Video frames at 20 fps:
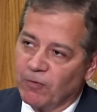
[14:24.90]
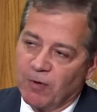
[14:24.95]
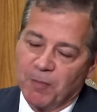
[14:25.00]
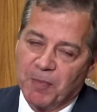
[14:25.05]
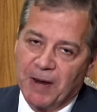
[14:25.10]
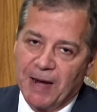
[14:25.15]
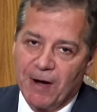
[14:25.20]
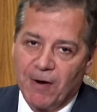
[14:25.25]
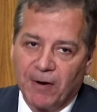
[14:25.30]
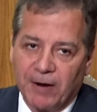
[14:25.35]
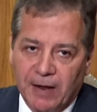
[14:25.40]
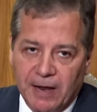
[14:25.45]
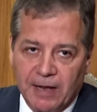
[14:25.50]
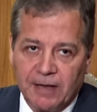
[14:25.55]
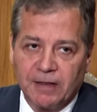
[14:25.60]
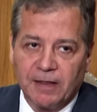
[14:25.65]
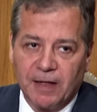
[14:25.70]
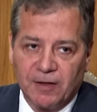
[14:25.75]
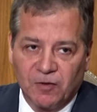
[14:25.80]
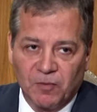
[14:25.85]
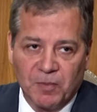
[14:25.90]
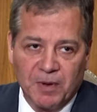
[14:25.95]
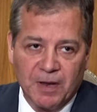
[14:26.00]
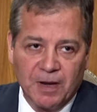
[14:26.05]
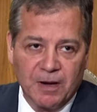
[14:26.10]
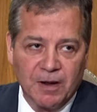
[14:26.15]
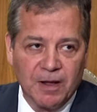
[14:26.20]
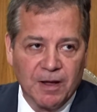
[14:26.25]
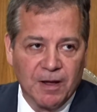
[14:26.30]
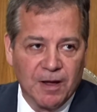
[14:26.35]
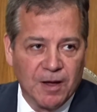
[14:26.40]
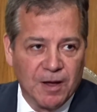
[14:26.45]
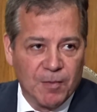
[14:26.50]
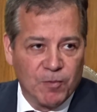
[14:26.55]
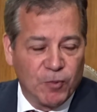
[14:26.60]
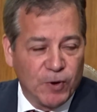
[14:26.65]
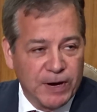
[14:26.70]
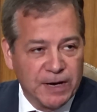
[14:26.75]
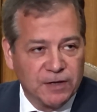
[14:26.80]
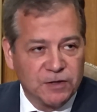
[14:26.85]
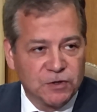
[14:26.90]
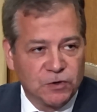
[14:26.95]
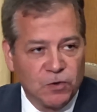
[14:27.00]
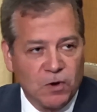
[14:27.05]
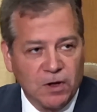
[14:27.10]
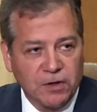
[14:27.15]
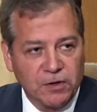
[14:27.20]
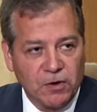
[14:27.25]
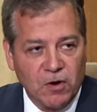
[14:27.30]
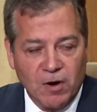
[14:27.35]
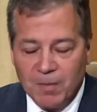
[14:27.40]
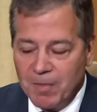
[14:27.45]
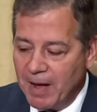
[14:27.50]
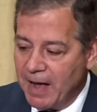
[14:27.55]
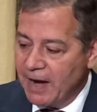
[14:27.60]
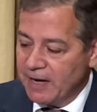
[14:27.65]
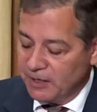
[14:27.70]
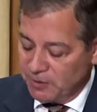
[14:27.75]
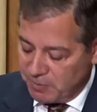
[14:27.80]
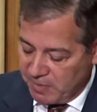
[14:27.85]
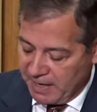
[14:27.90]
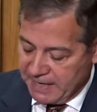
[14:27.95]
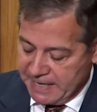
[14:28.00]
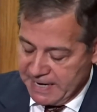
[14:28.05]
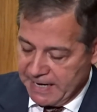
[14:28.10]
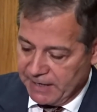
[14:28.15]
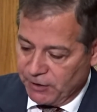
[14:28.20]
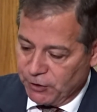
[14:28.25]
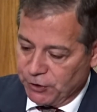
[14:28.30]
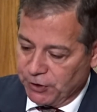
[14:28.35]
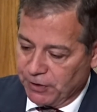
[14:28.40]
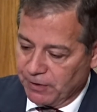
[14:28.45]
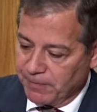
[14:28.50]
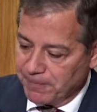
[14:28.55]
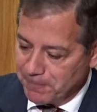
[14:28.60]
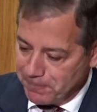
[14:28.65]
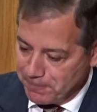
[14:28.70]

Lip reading: repair kit that's been pre-installed in our bodies by nature.